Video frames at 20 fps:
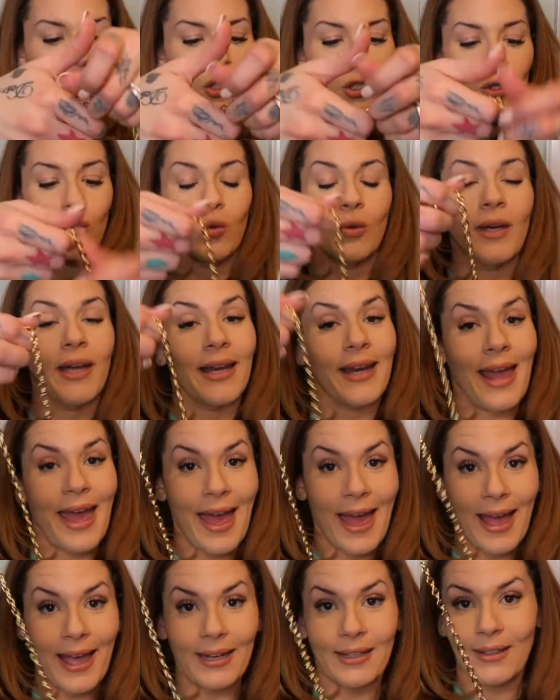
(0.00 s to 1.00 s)
You can
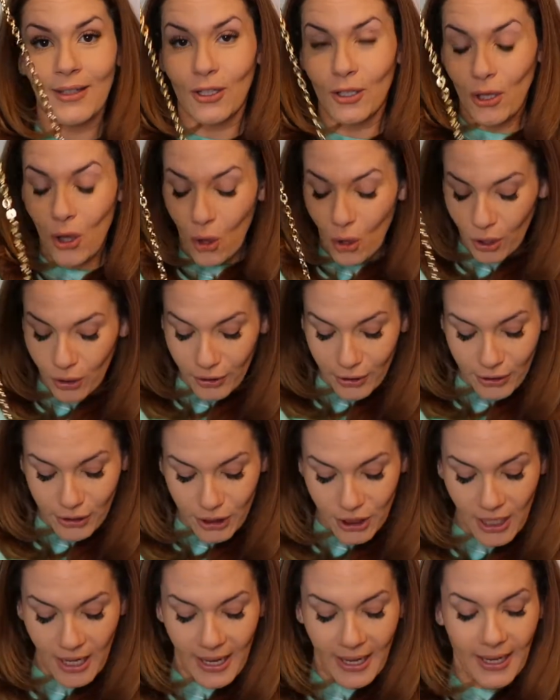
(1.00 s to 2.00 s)
add the longer
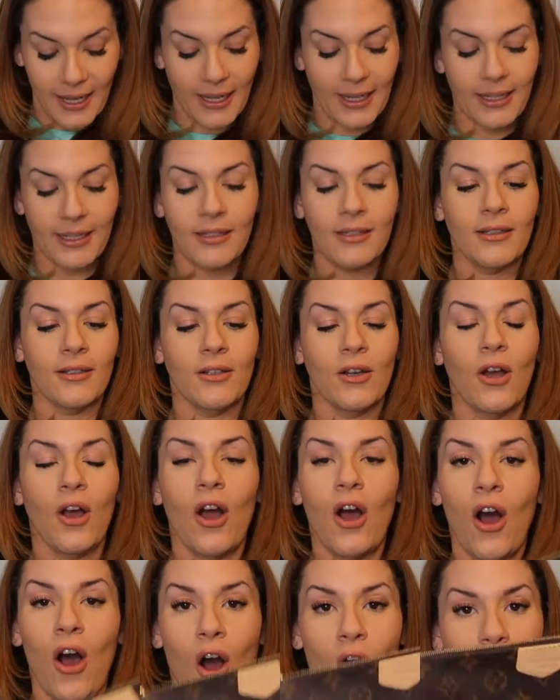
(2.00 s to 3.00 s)
chain
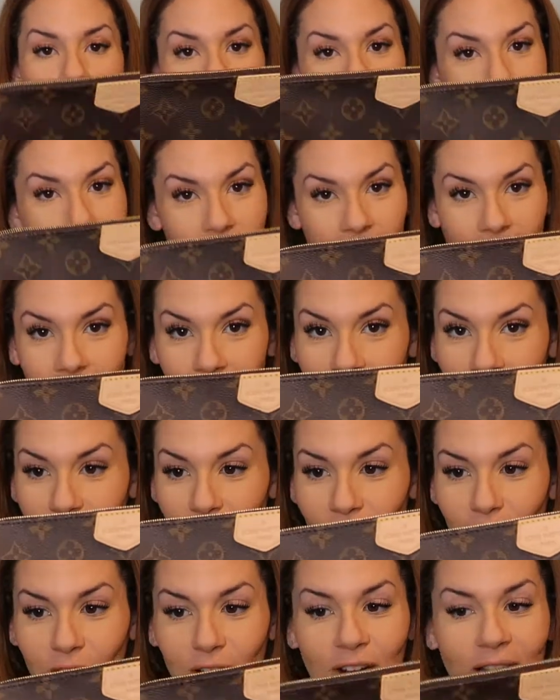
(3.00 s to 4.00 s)
onto
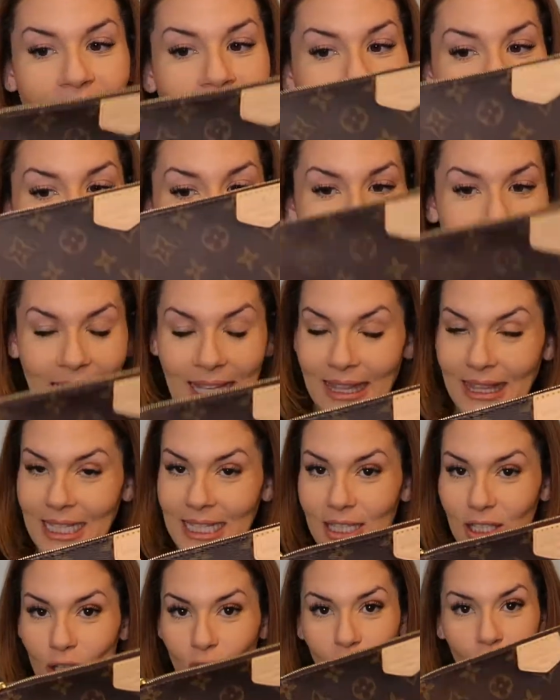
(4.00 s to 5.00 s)
here and take
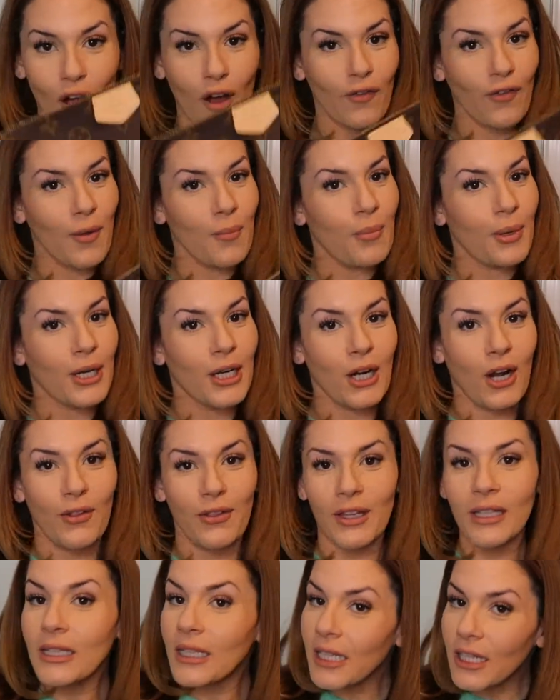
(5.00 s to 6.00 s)
this off and put it on
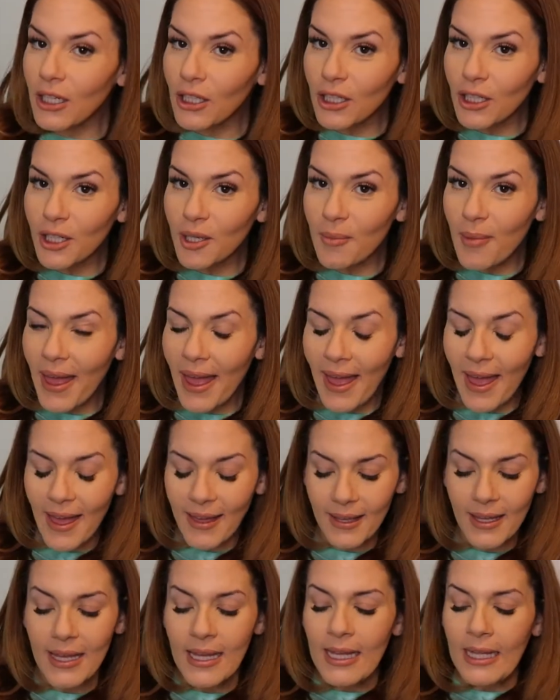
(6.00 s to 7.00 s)
the littler
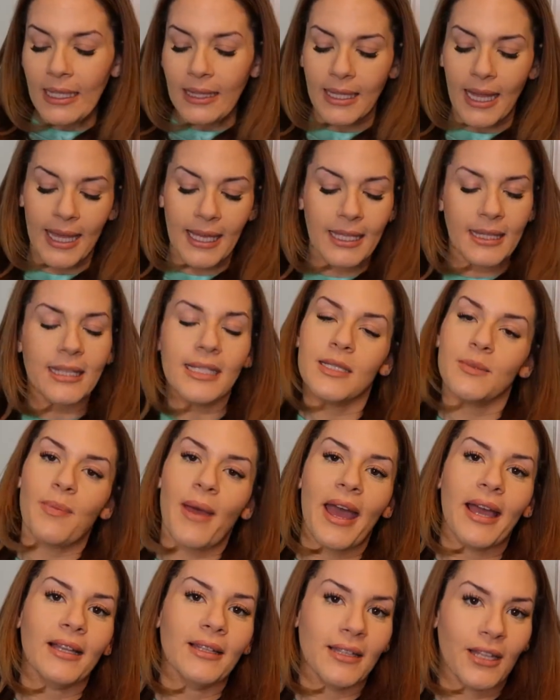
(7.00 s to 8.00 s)
bag. Like, this
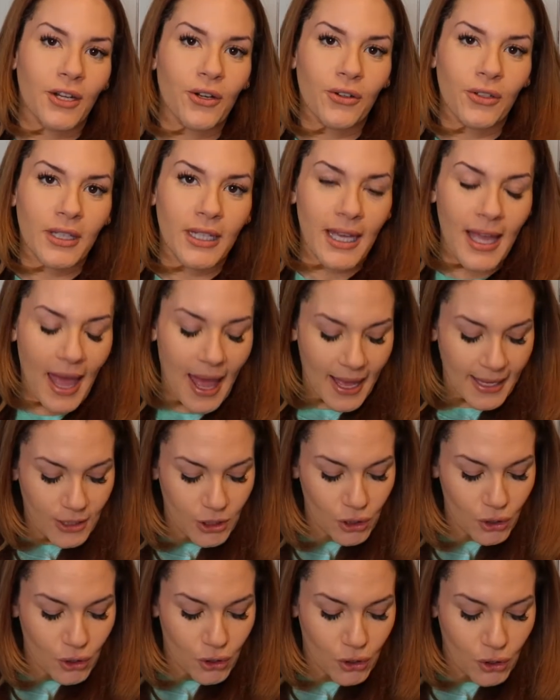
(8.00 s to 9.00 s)
bag literally
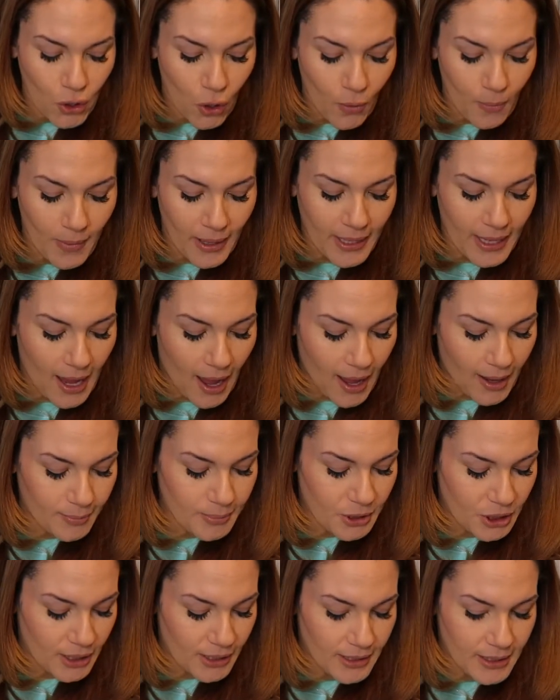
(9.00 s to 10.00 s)
has so many
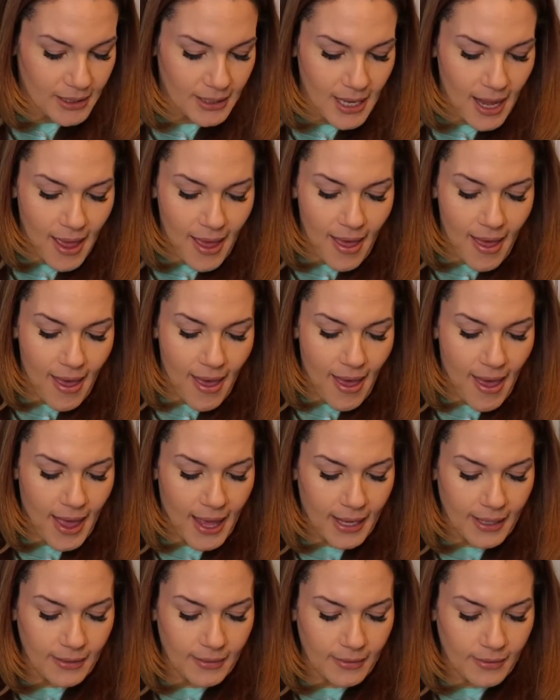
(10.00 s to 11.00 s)
options,
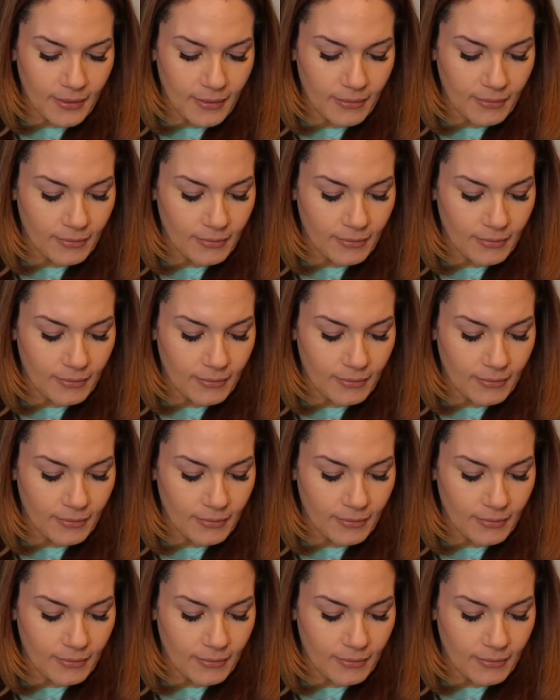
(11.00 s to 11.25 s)
and